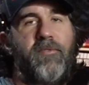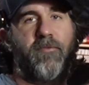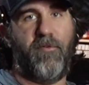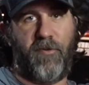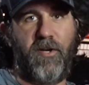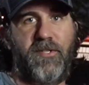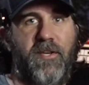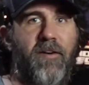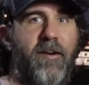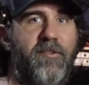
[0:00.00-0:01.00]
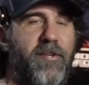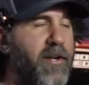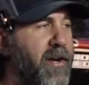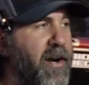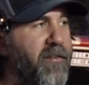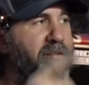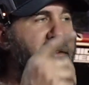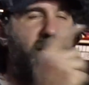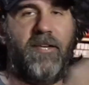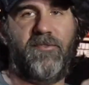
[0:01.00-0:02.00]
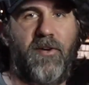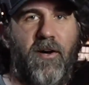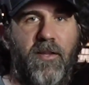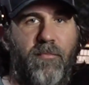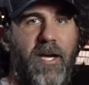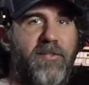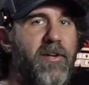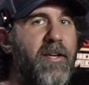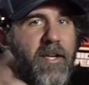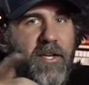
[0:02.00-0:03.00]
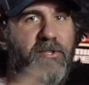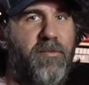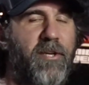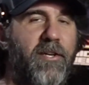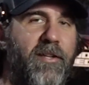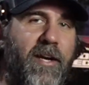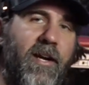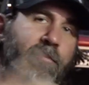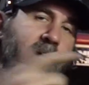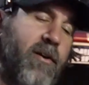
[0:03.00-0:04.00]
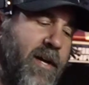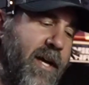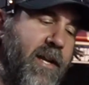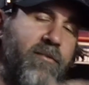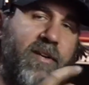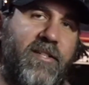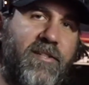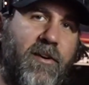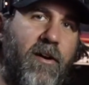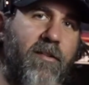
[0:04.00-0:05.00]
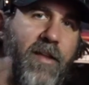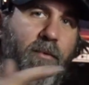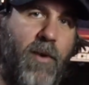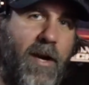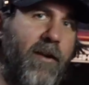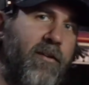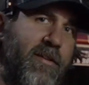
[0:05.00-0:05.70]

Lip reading: the reverse of how you took it off, like you saw on the black truck, and you should be good there. I'm going to go ahead and reinstall that wiring on